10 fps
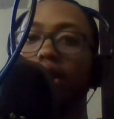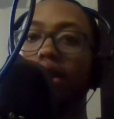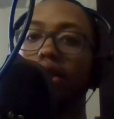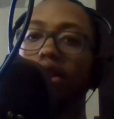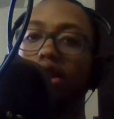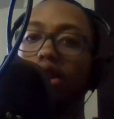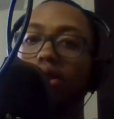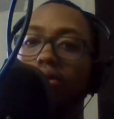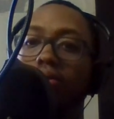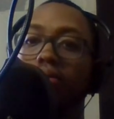
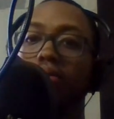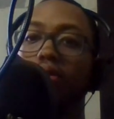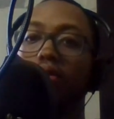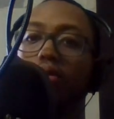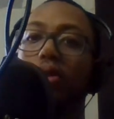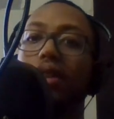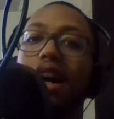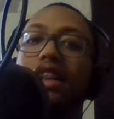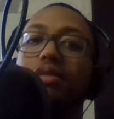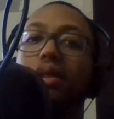so what
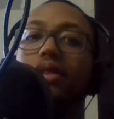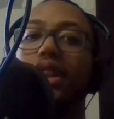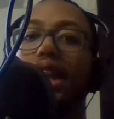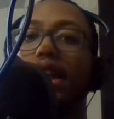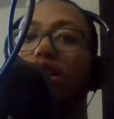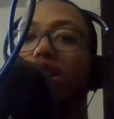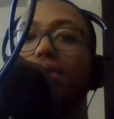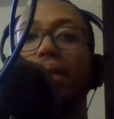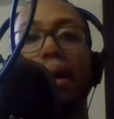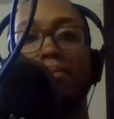Ryan Smith said on the
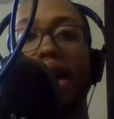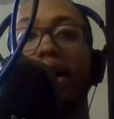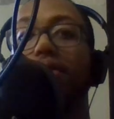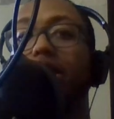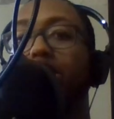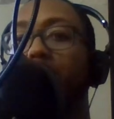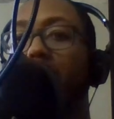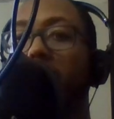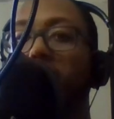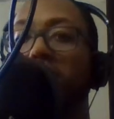Pat McAfee
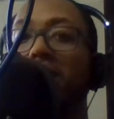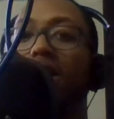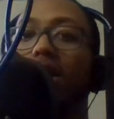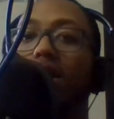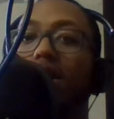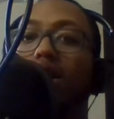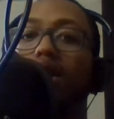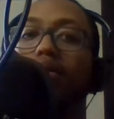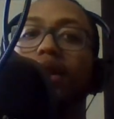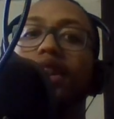show,
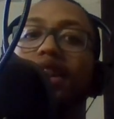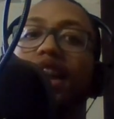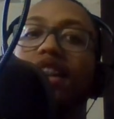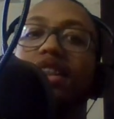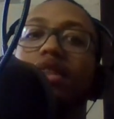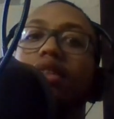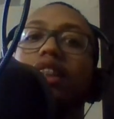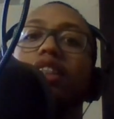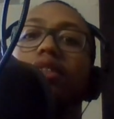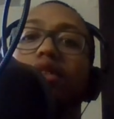he says
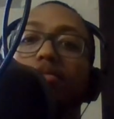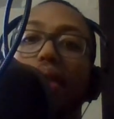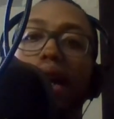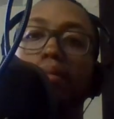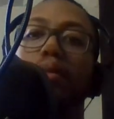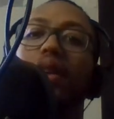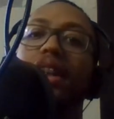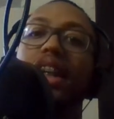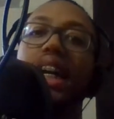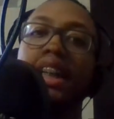the Mammoth
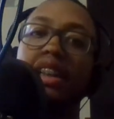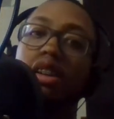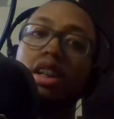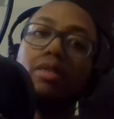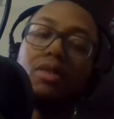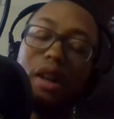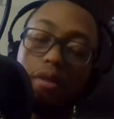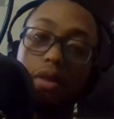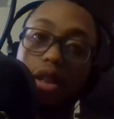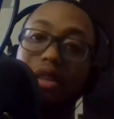and Yeti are the front
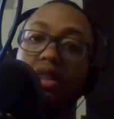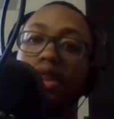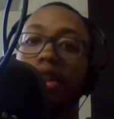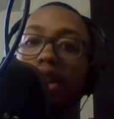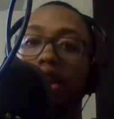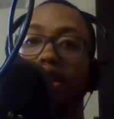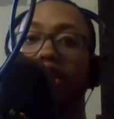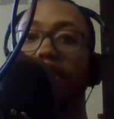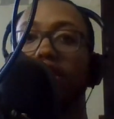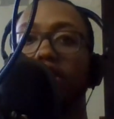runners.
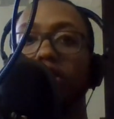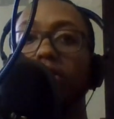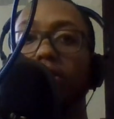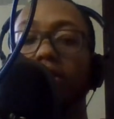There's two